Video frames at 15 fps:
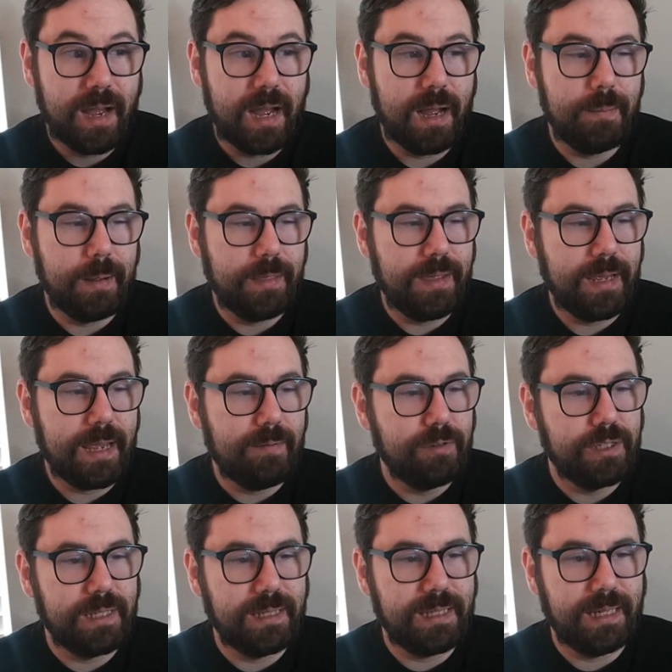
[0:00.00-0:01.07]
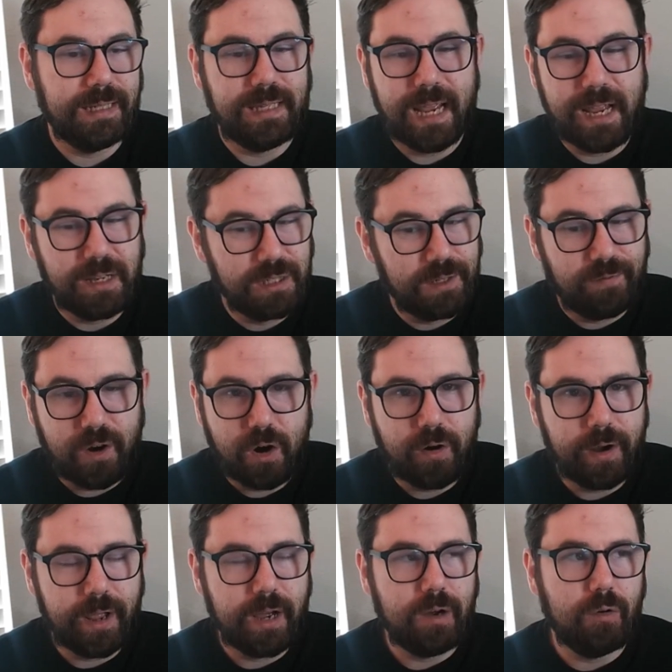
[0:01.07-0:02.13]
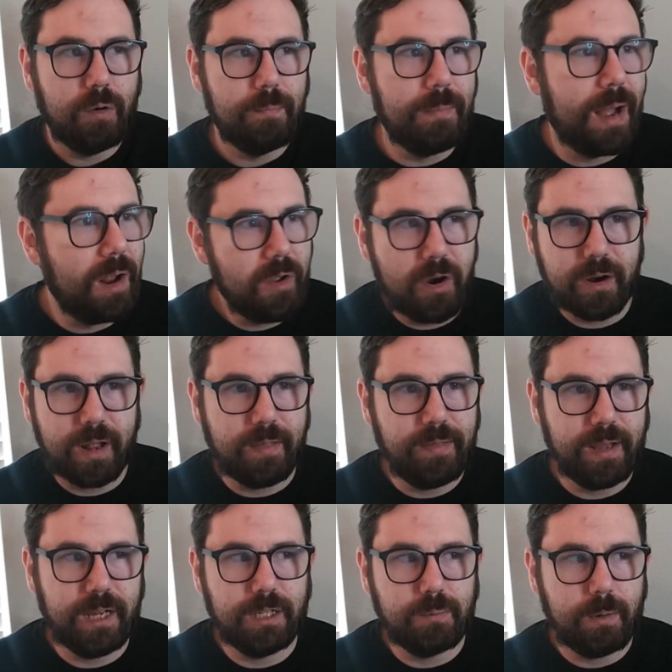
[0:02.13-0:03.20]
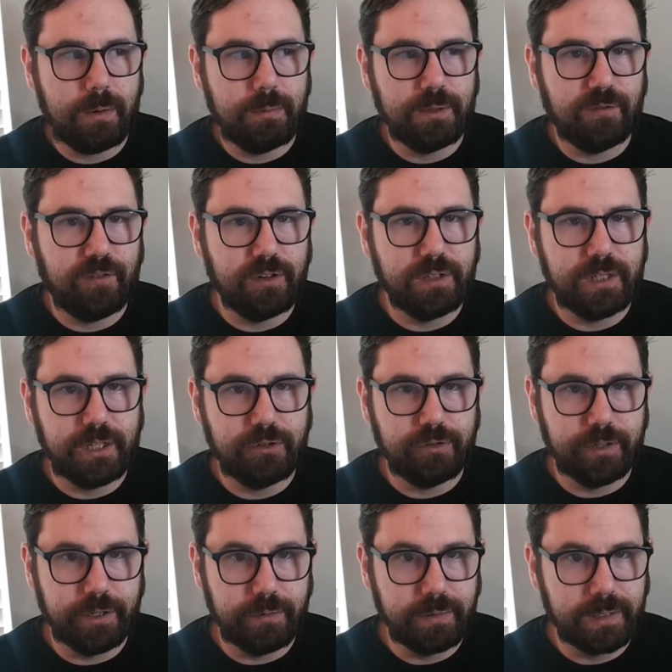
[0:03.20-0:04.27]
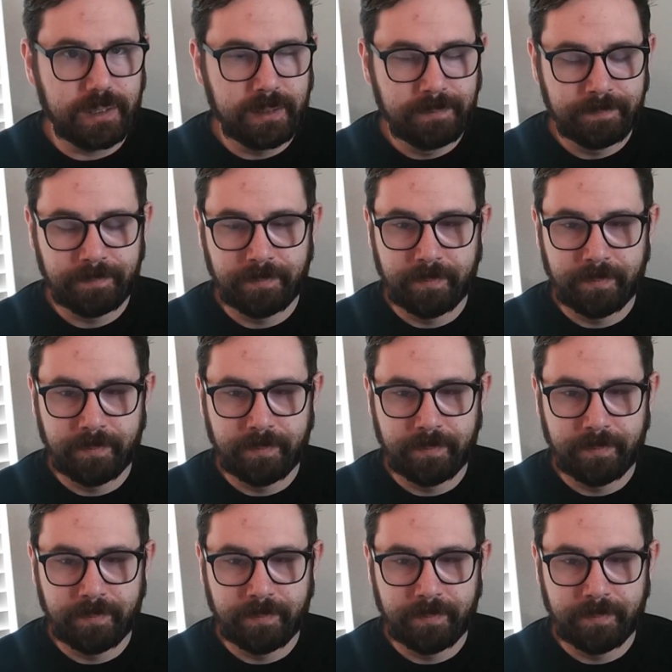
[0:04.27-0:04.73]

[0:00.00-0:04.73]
I think ever since like Tales of Aria or Monarch, I think is when it was first introduced.